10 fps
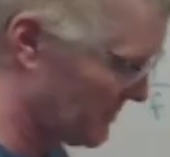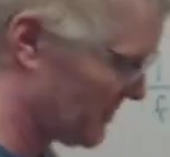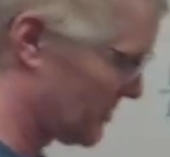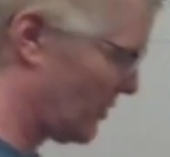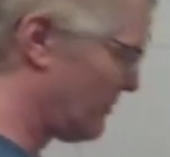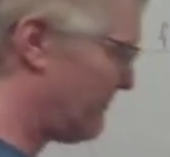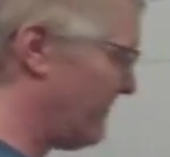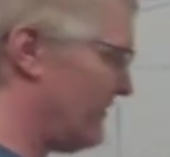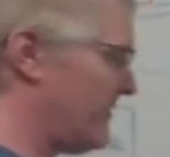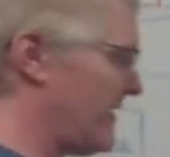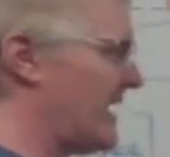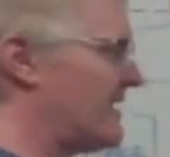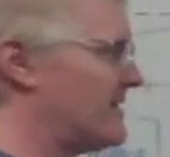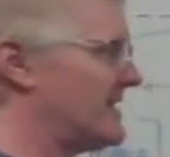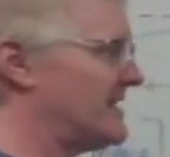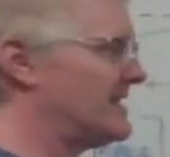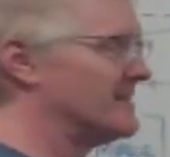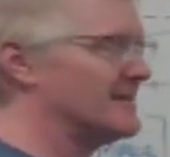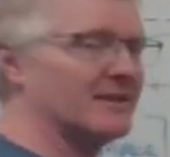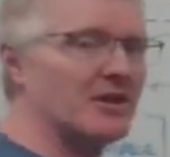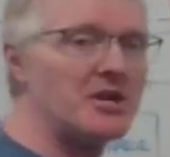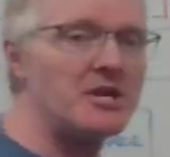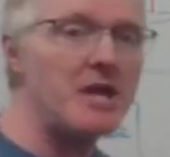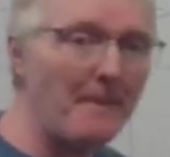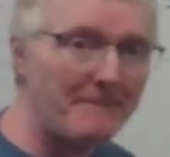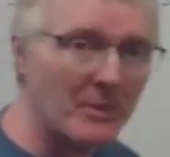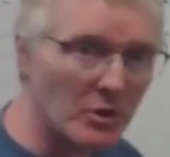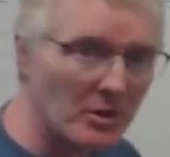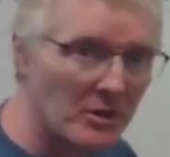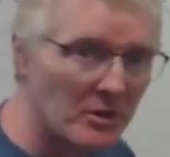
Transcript: So via the number,